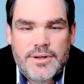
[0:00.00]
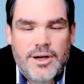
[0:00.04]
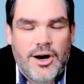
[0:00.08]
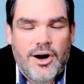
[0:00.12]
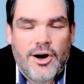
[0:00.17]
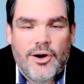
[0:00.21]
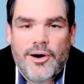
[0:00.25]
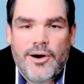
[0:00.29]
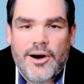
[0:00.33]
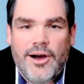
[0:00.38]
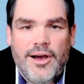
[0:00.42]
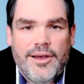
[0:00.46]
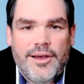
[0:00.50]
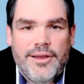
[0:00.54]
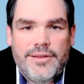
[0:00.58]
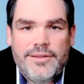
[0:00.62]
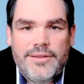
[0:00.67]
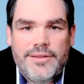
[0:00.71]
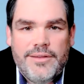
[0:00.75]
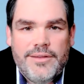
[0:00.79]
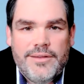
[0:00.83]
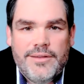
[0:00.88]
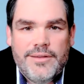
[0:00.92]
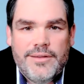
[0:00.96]
All right,
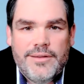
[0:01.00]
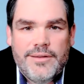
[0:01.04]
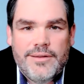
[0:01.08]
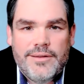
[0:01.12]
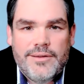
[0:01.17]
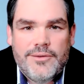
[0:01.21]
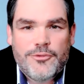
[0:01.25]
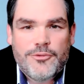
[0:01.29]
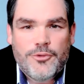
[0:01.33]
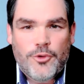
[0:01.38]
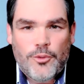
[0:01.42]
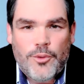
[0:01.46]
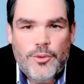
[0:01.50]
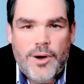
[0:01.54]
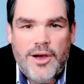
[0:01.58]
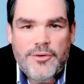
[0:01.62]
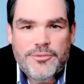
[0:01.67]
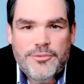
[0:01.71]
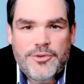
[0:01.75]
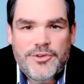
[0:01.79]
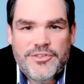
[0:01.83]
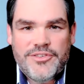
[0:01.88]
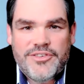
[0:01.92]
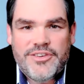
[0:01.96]
for
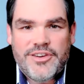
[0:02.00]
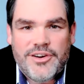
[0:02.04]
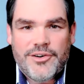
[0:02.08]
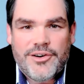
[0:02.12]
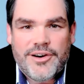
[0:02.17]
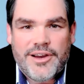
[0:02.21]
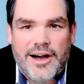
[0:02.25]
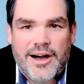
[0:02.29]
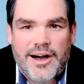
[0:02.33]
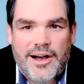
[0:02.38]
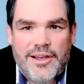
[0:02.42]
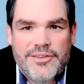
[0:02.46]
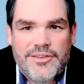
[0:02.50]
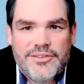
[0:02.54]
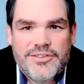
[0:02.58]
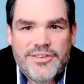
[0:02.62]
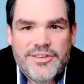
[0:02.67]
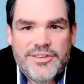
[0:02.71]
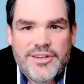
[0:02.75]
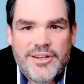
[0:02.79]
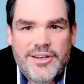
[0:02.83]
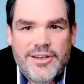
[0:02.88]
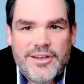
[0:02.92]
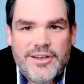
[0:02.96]
reference here,
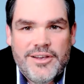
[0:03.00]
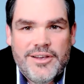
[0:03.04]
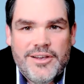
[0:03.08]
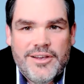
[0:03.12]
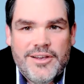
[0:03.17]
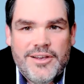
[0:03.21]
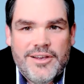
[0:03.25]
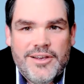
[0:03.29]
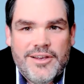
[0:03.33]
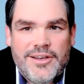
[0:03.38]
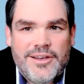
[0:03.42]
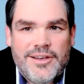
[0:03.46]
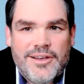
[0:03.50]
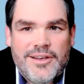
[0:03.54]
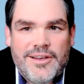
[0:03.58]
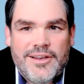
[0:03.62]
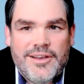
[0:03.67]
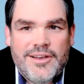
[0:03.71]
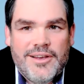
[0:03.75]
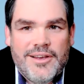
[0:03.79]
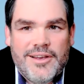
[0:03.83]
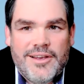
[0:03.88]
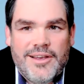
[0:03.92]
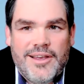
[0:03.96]
guys,
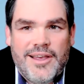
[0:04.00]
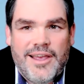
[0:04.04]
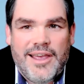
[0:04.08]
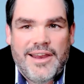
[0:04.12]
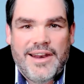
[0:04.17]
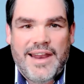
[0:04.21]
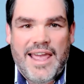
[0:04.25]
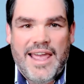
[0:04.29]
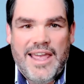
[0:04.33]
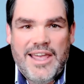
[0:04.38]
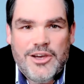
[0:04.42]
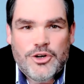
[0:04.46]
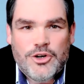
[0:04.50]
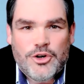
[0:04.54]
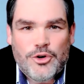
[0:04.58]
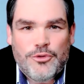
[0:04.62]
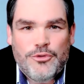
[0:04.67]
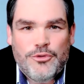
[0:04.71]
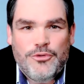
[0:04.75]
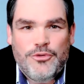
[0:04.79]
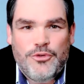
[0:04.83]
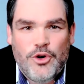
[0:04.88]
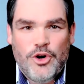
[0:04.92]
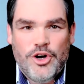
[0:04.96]
an
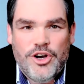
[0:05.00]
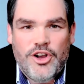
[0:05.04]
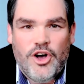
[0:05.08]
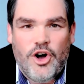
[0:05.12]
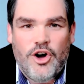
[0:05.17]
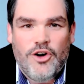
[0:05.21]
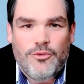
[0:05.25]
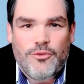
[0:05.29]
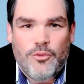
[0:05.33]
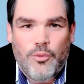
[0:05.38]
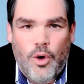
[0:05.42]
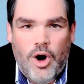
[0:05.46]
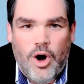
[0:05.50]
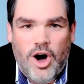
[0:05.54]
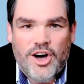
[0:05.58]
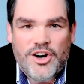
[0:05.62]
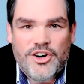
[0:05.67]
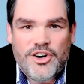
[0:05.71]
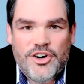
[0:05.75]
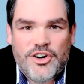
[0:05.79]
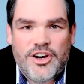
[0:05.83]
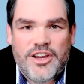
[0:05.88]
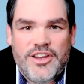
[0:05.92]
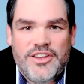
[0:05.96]
acre-foot of
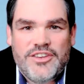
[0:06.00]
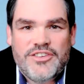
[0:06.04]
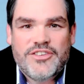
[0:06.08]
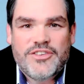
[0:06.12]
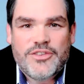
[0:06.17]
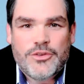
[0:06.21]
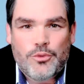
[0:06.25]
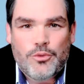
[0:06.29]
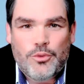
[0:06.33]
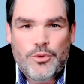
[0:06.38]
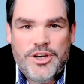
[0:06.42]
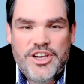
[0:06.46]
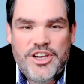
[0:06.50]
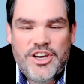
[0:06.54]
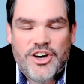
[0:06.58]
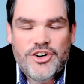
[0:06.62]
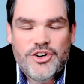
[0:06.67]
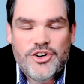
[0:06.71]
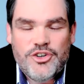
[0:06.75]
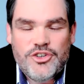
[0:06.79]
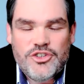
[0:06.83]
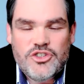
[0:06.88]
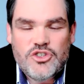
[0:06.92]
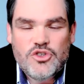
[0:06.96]
water is
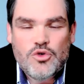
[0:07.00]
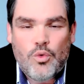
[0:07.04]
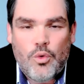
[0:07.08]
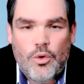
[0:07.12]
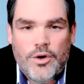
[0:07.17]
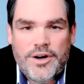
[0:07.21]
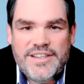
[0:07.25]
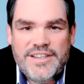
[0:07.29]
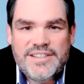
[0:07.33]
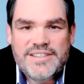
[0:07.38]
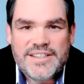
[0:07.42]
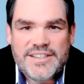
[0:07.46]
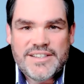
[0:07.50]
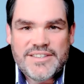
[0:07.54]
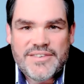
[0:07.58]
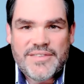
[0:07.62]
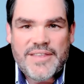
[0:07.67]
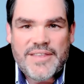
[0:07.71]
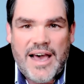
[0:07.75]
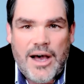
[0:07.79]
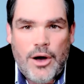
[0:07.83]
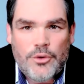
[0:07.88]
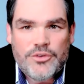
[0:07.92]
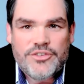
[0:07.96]

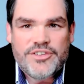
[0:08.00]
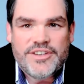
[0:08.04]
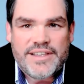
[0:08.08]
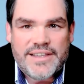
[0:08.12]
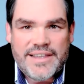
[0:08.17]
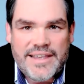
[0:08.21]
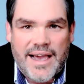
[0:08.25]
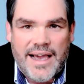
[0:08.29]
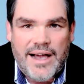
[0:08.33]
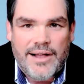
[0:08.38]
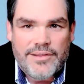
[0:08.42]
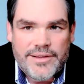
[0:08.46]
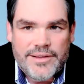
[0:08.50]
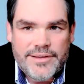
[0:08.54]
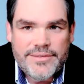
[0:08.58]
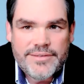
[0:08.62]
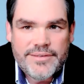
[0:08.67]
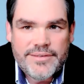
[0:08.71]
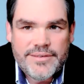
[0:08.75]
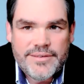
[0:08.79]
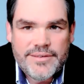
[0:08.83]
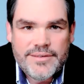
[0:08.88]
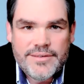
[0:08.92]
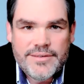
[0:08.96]
326,000
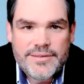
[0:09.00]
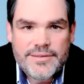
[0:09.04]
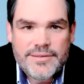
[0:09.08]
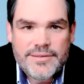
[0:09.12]
gallons.